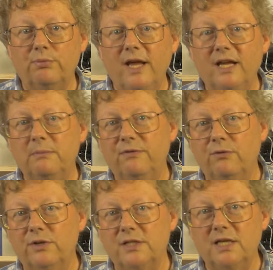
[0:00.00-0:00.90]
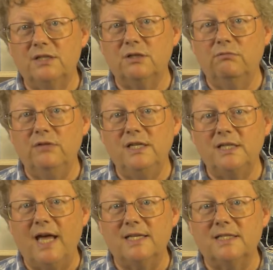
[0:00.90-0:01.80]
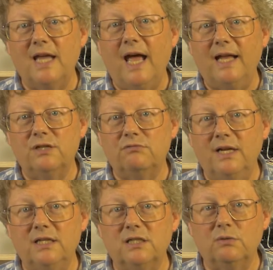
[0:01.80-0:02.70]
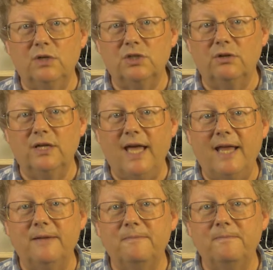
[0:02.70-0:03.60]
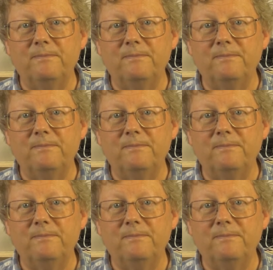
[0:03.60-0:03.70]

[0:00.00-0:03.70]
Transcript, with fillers: break before the sensor resets and is ready to switch on again.